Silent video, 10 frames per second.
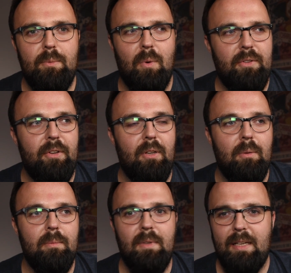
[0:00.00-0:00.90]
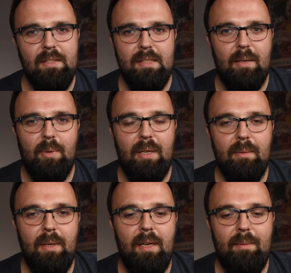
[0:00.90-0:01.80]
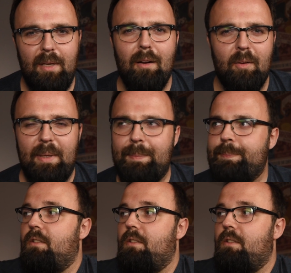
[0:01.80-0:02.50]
what to do. That doesn't sound right. You know what I mean.